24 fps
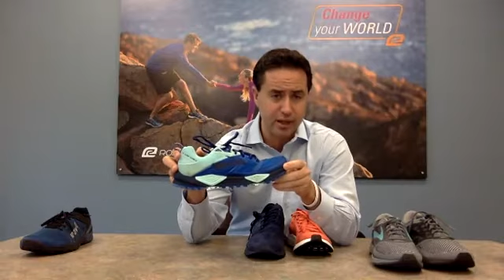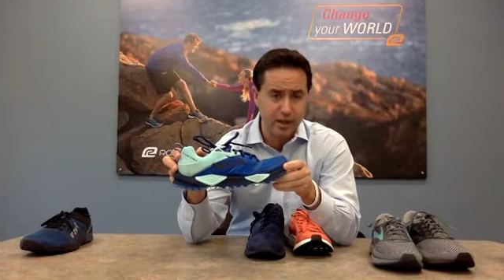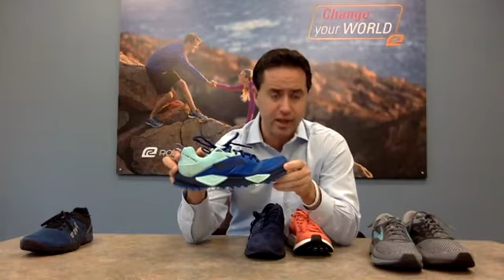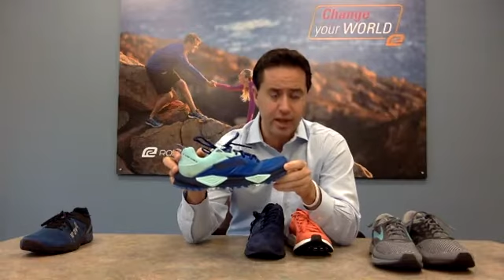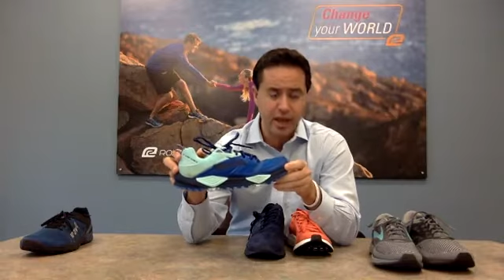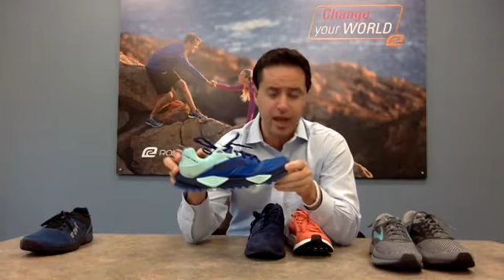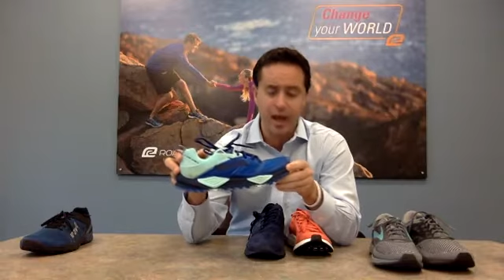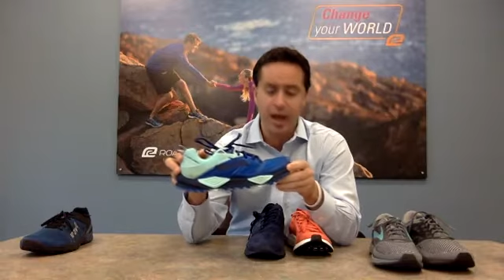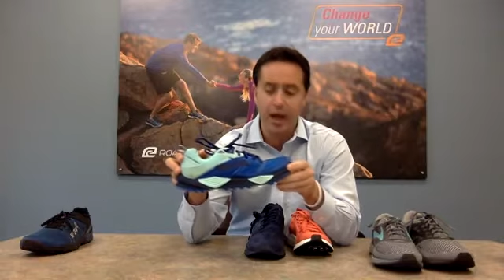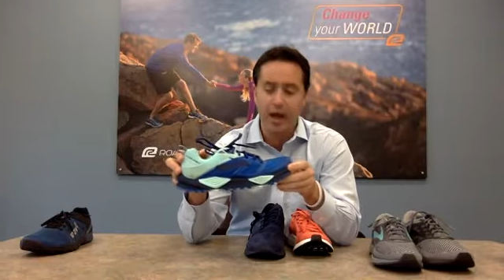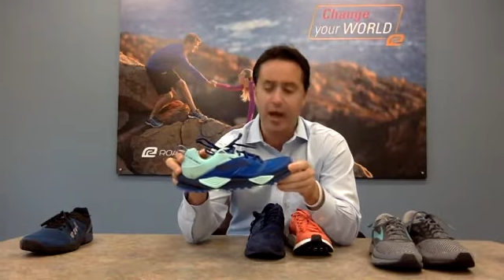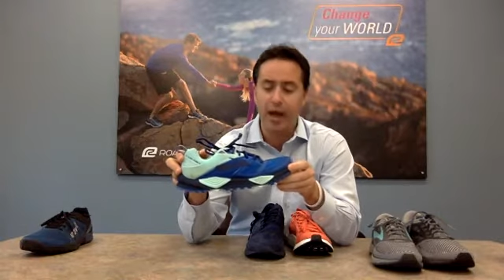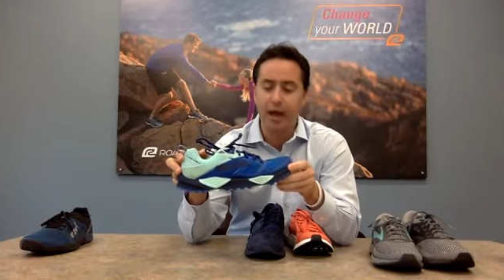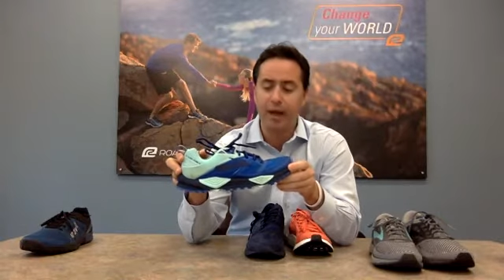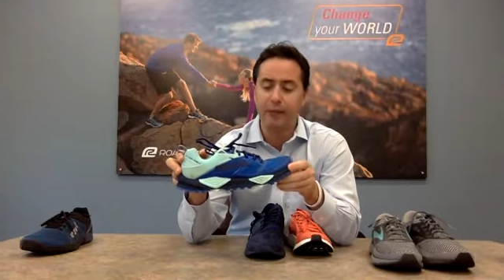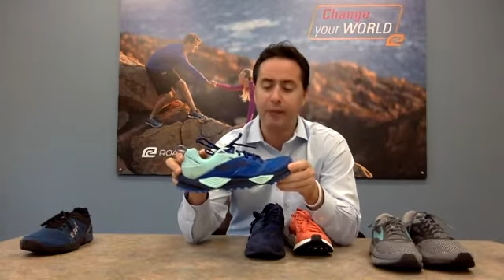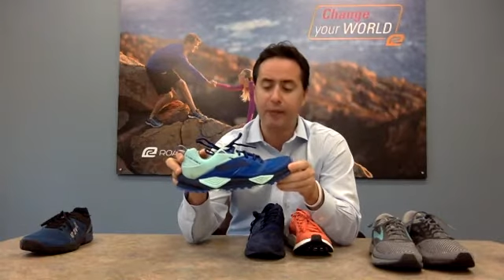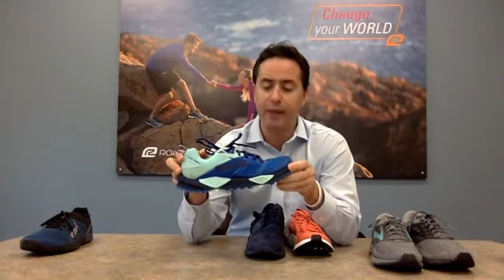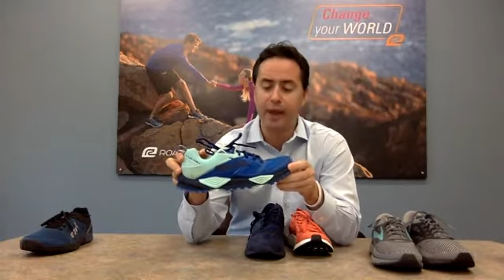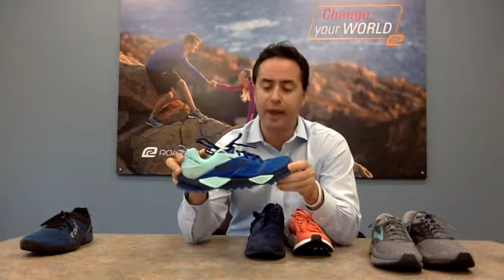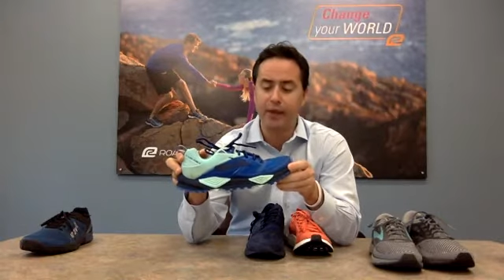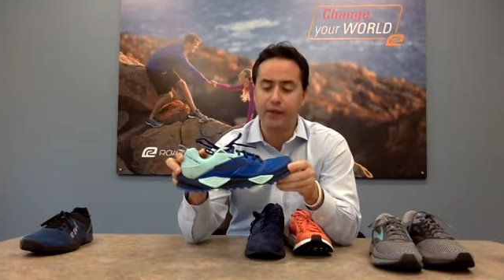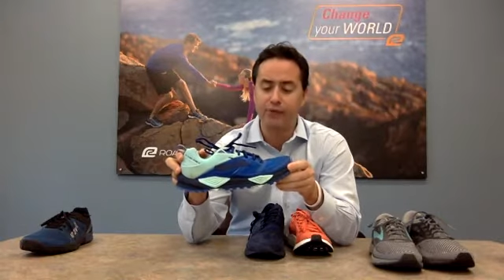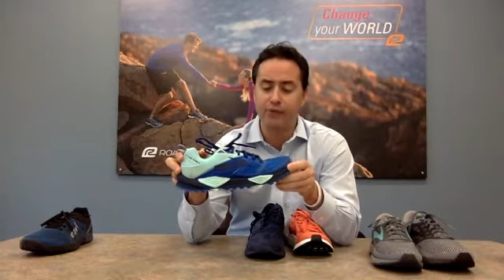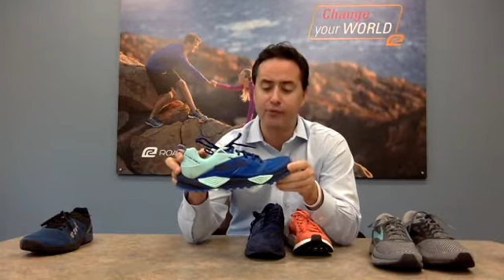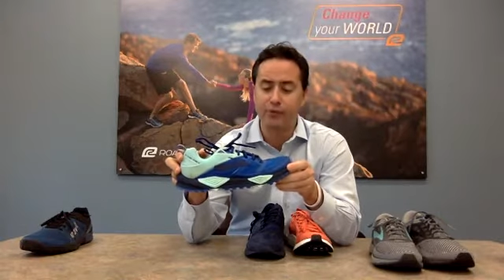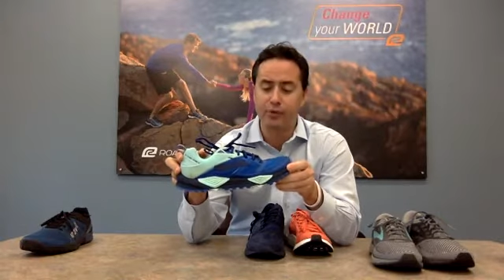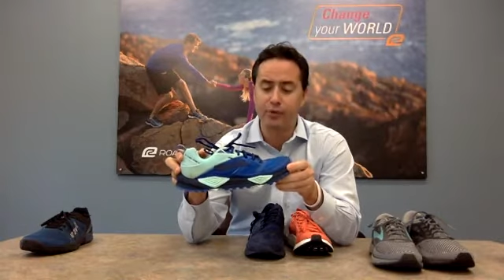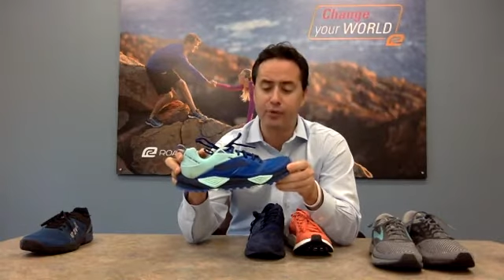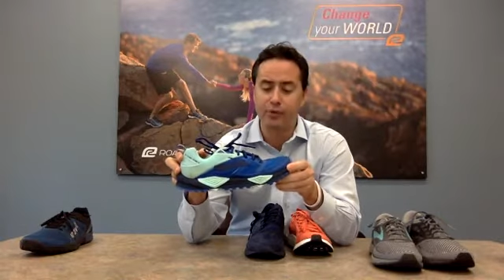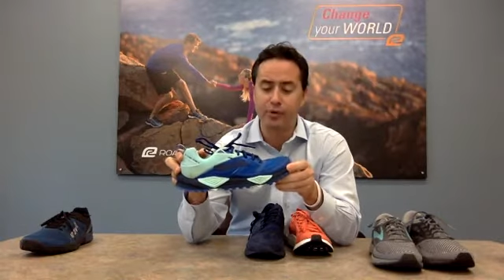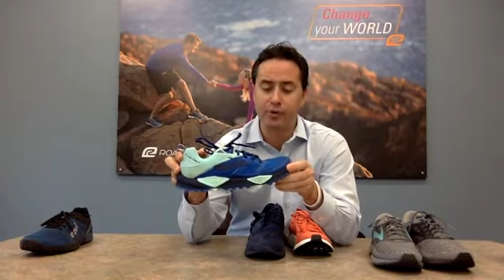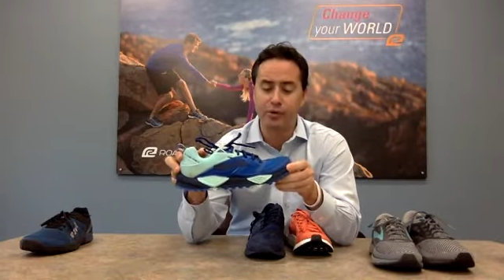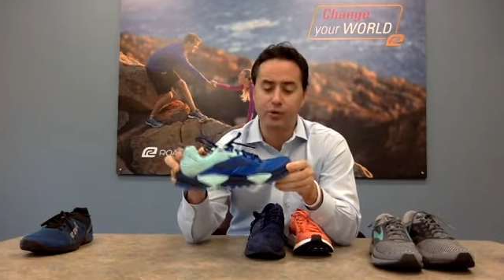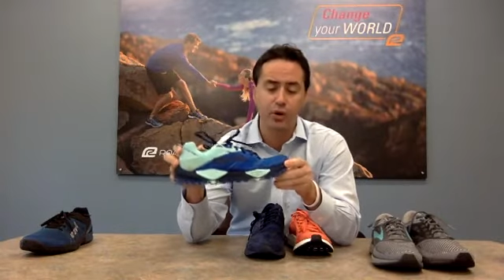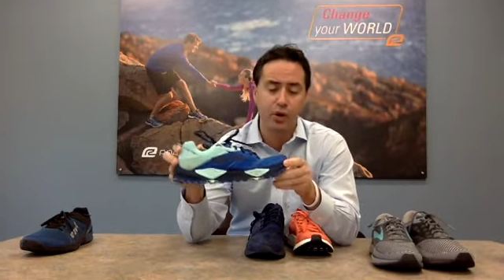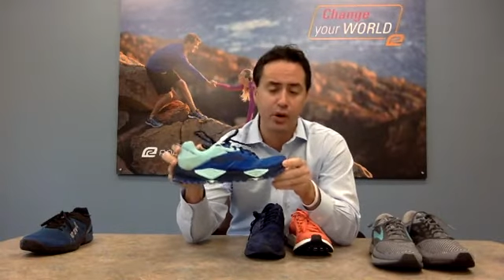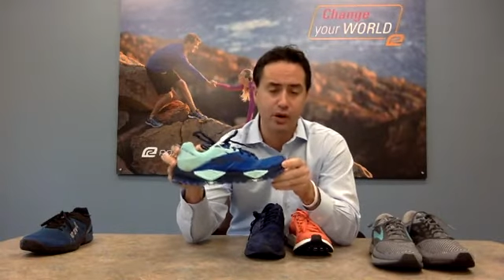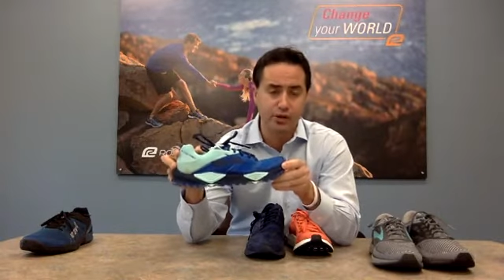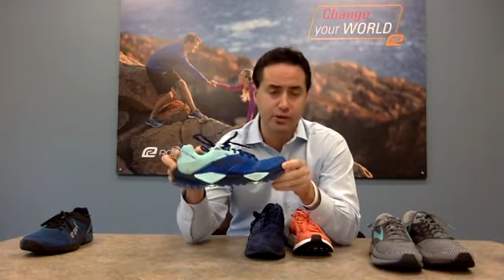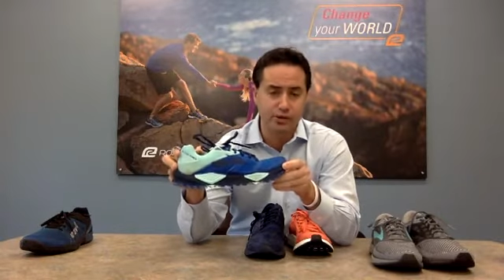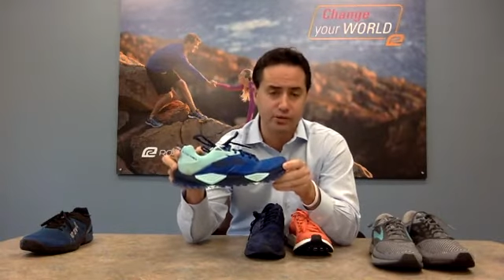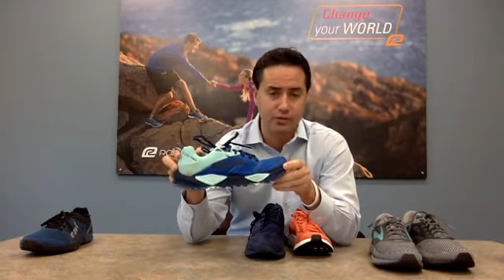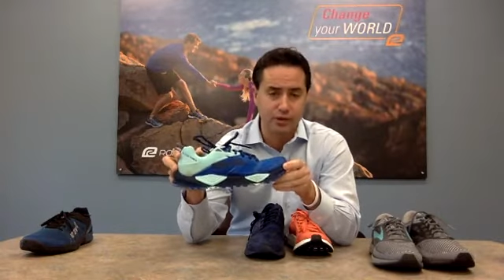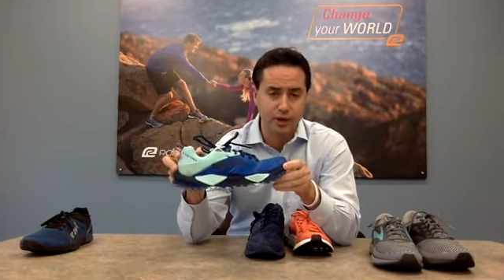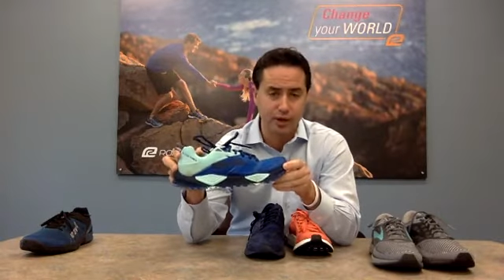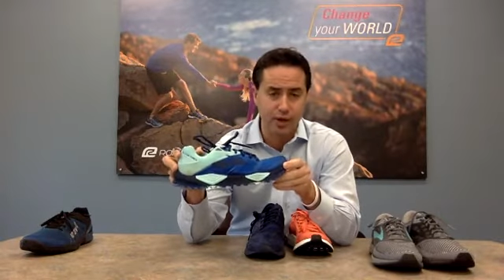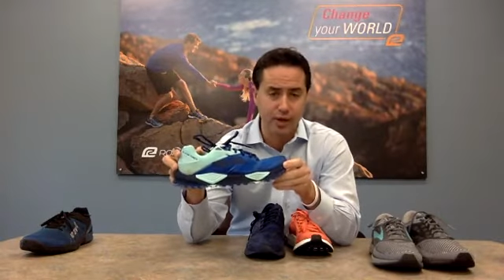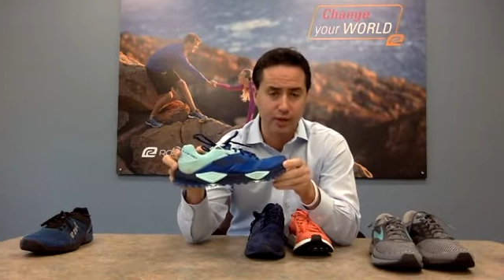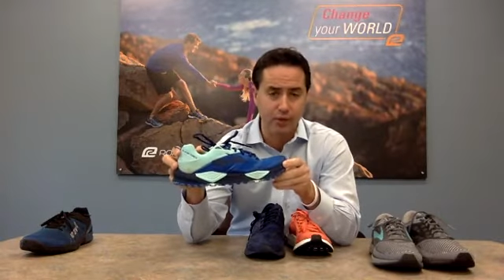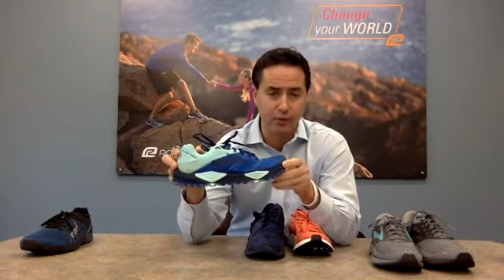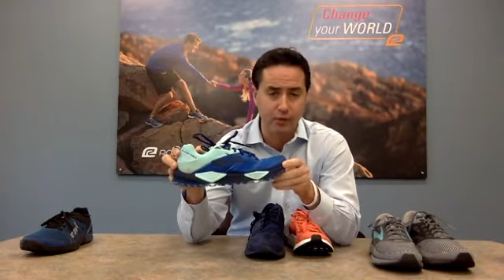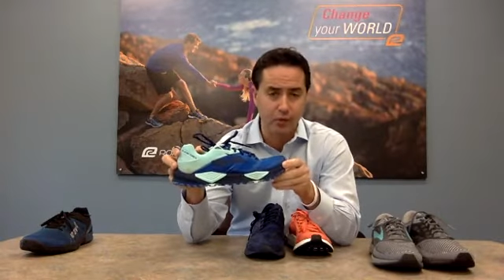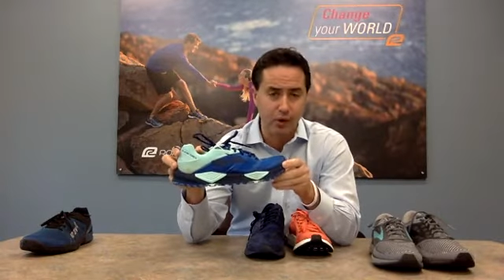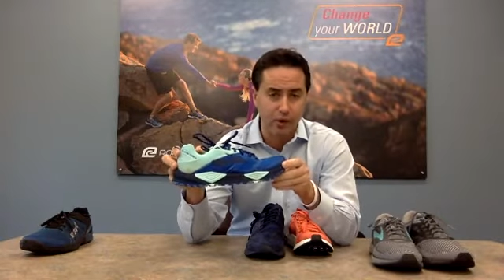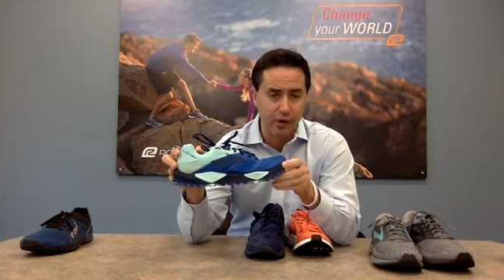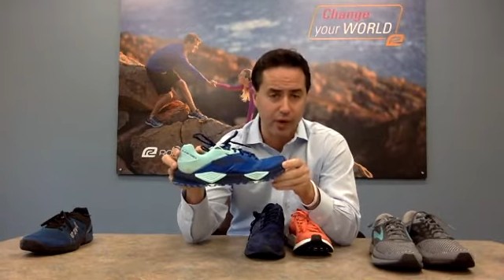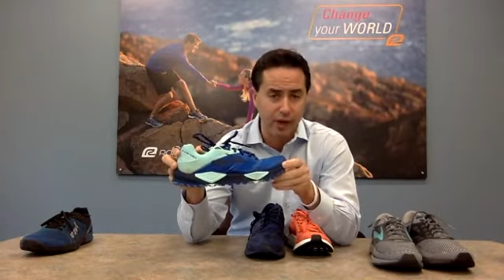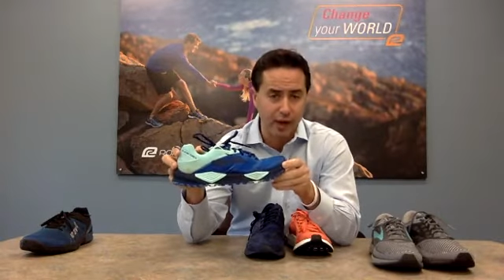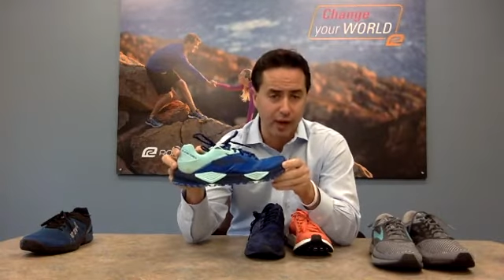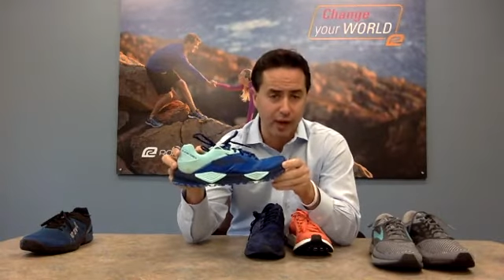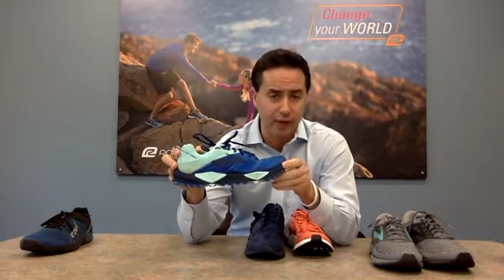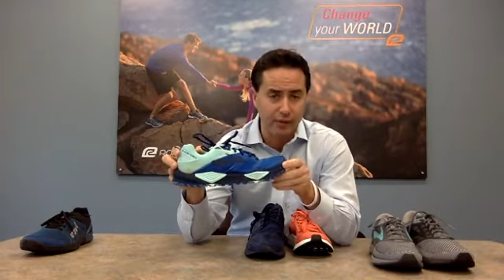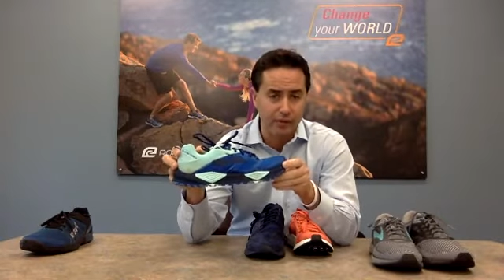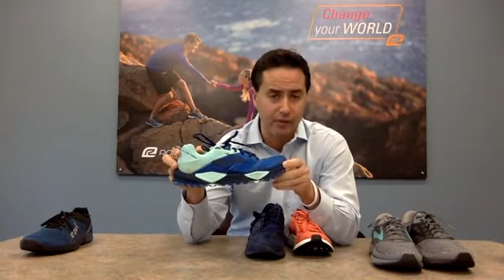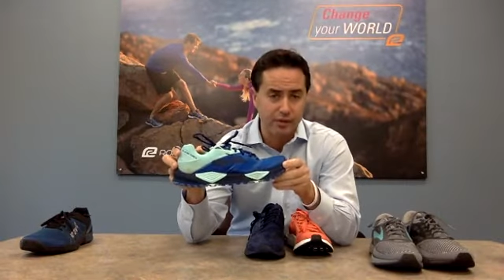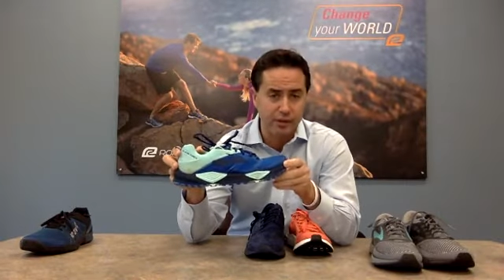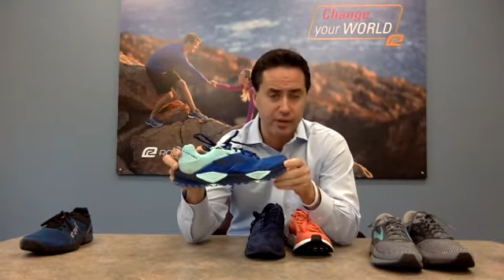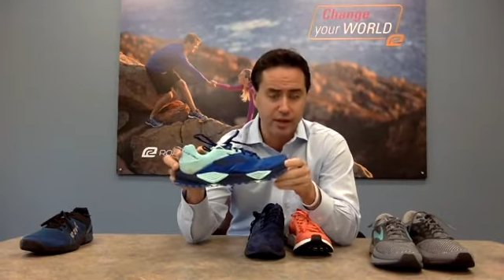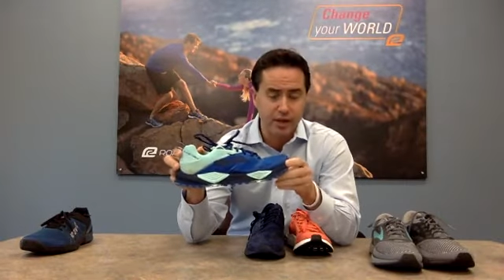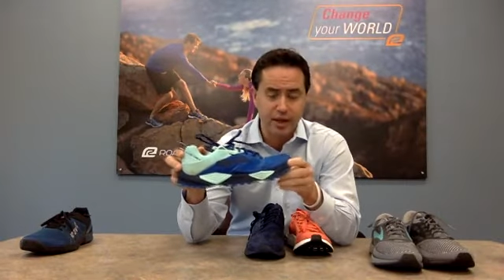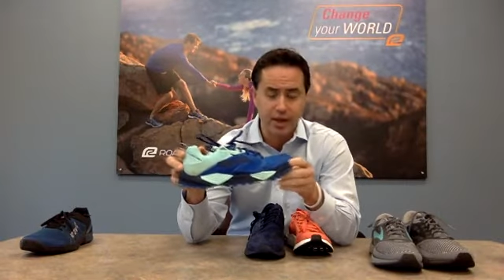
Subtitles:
and for their cross-training workouts.